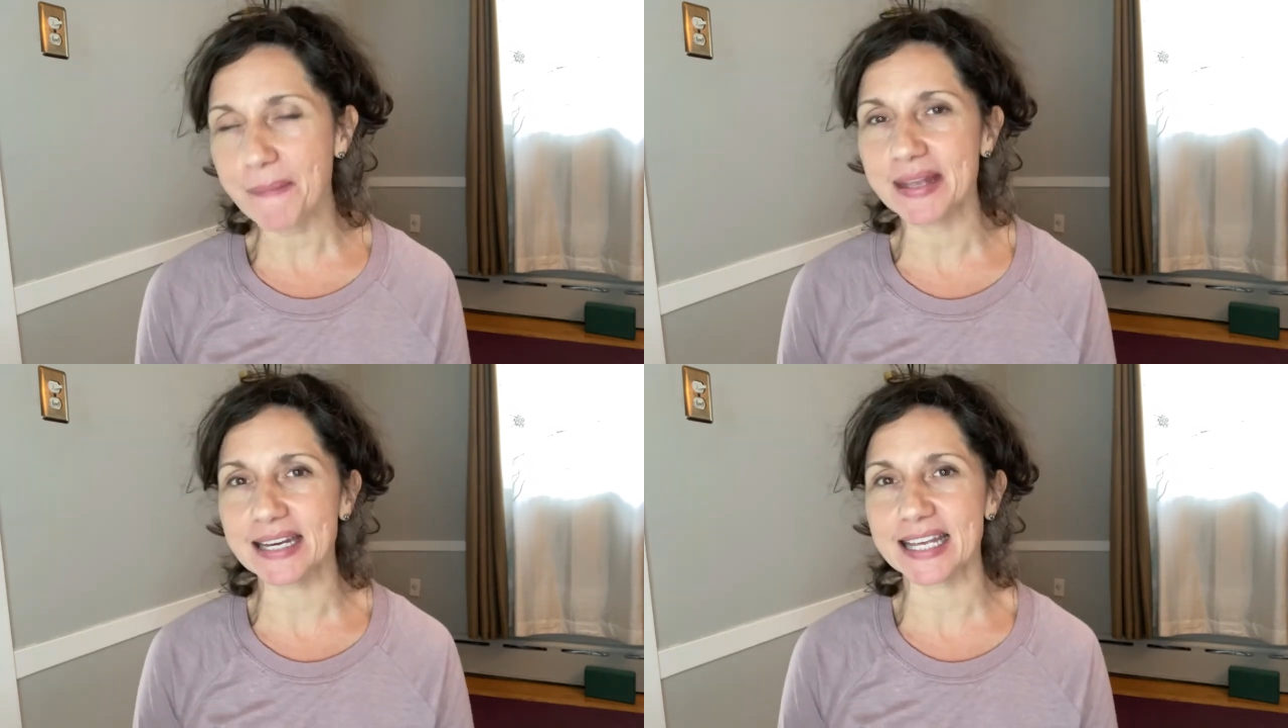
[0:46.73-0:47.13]

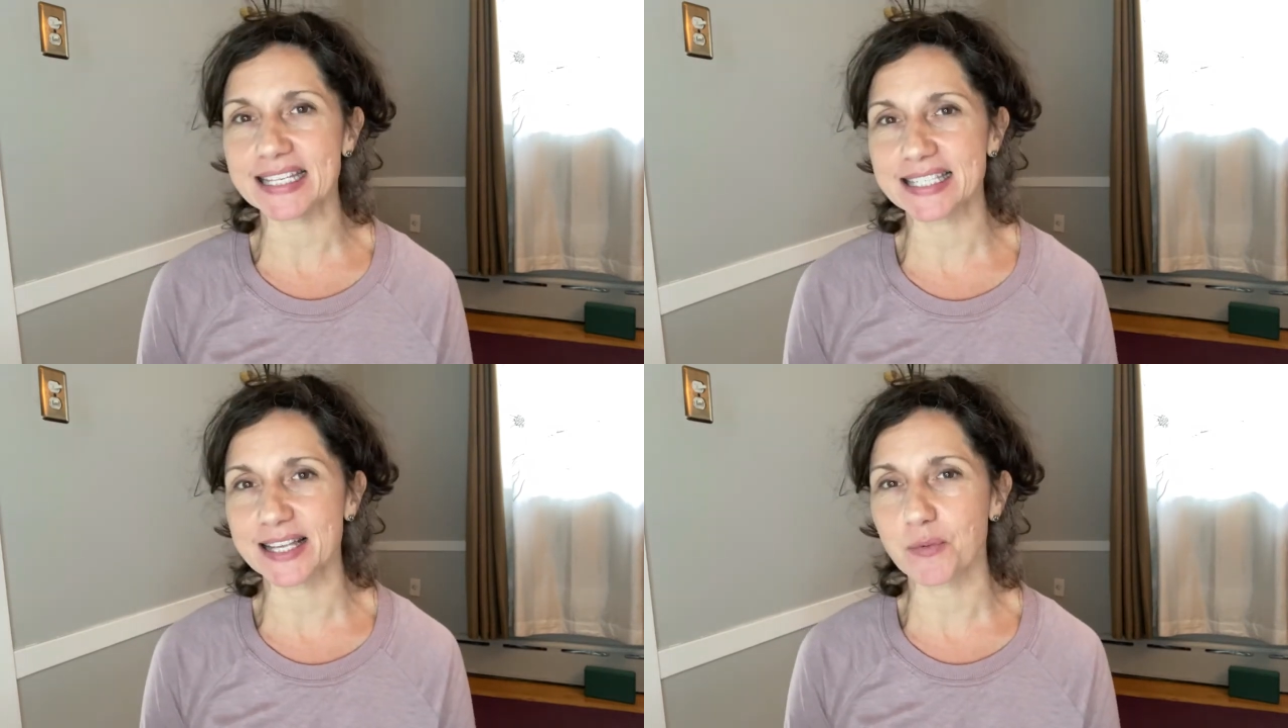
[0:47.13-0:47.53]
and
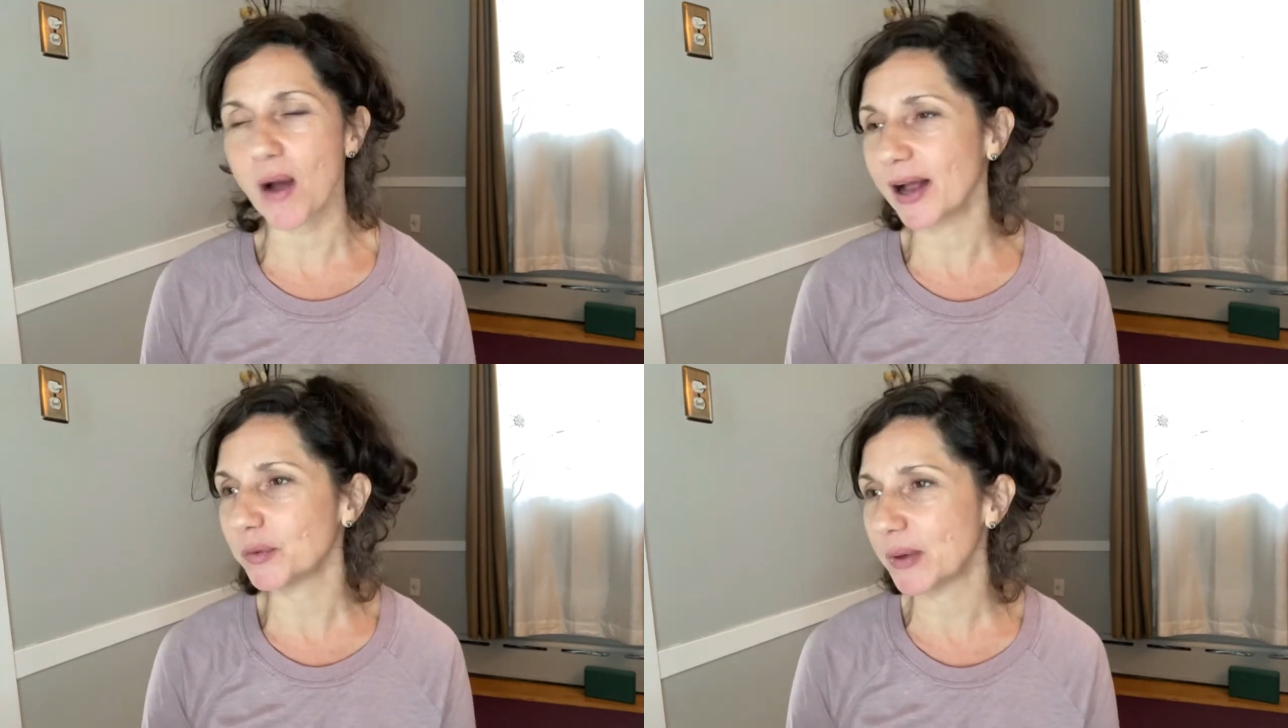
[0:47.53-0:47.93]
it's the
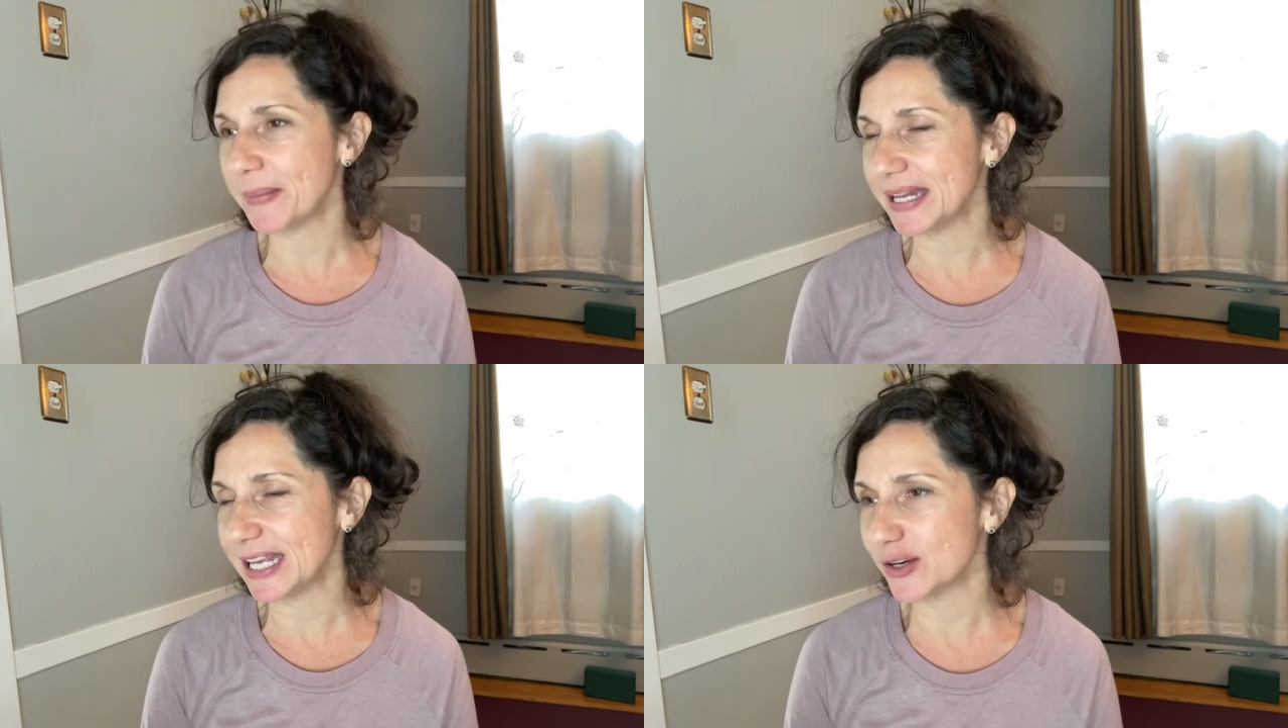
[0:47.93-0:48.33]
Wild
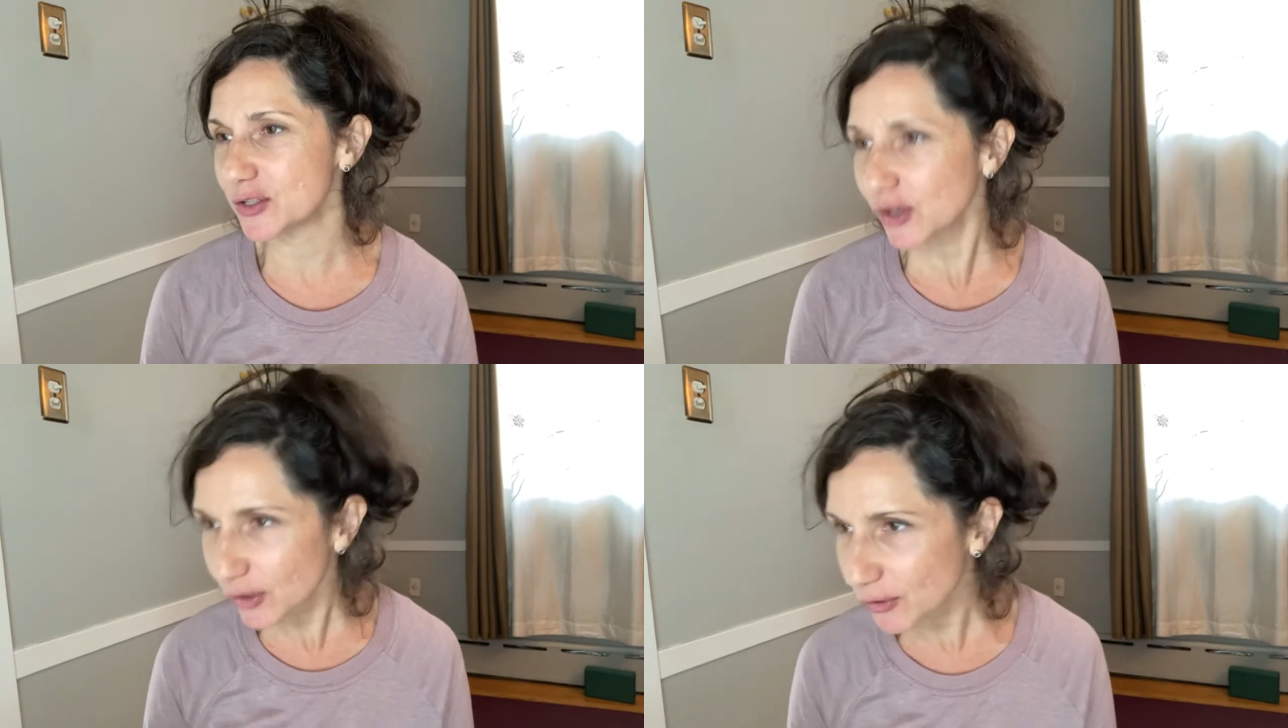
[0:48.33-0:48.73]
Women Inner
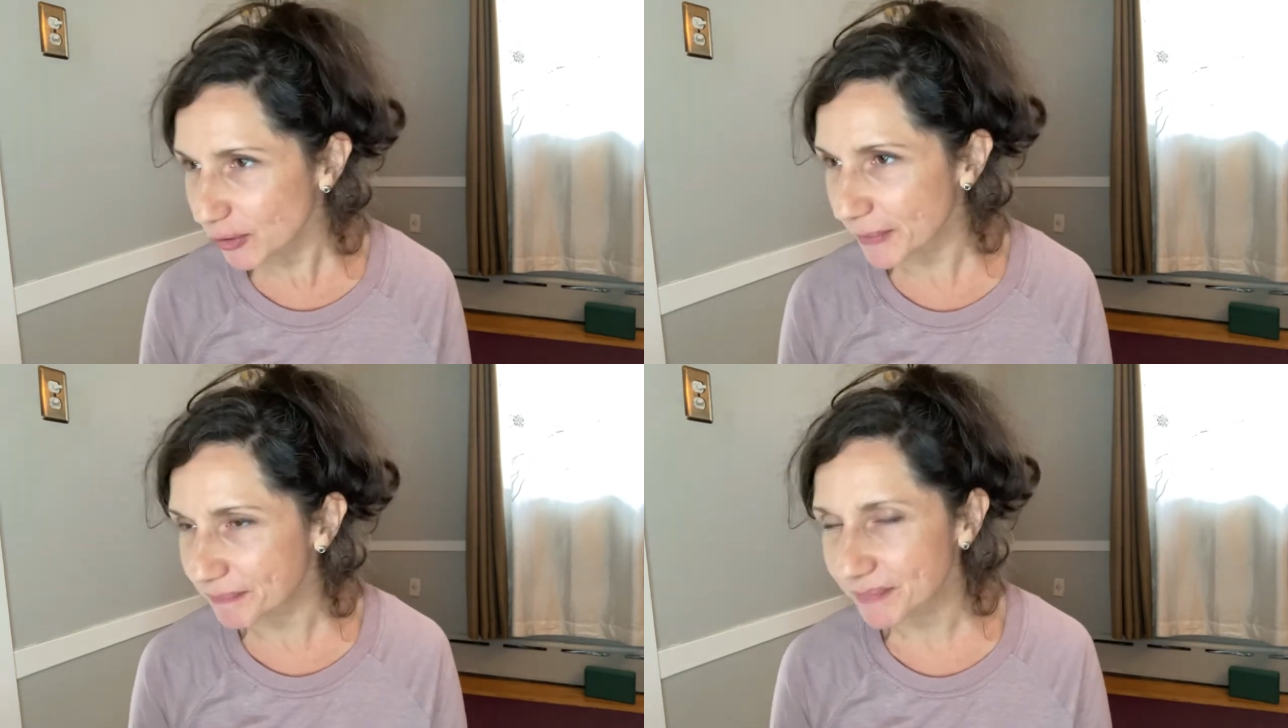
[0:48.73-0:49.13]
Circle group.